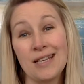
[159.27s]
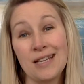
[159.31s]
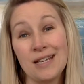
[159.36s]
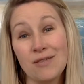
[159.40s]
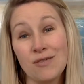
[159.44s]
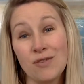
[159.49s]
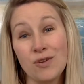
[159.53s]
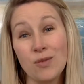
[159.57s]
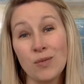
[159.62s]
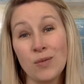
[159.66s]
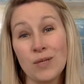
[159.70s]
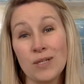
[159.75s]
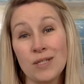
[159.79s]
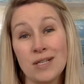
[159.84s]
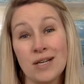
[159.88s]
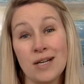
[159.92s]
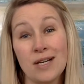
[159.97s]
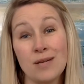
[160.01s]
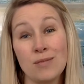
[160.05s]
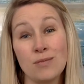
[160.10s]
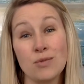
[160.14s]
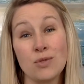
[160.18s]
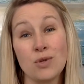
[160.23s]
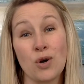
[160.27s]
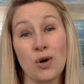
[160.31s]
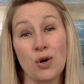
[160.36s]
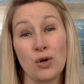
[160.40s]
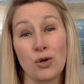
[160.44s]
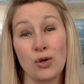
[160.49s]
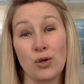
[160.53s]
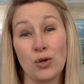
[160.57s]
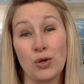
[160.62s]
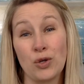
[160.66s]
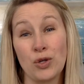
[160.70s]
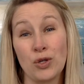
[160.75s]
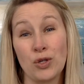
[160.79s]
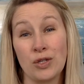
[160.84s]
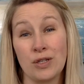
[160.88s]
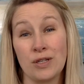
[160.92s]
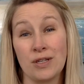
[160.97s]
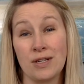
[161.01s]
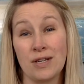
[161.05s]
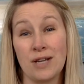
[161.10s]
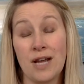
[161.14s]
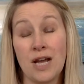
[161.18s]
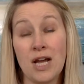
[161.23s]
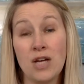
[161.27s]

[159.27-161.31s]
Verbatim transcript: even when times are good.